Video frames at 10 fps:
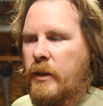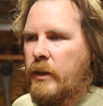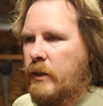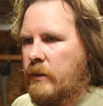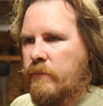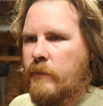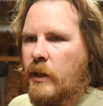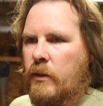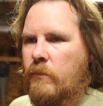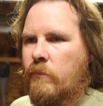in it,
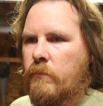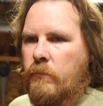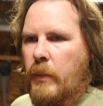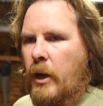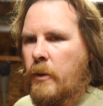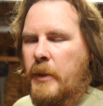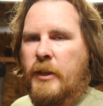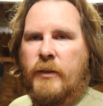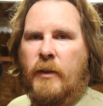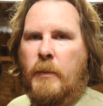then by all
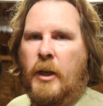means leave me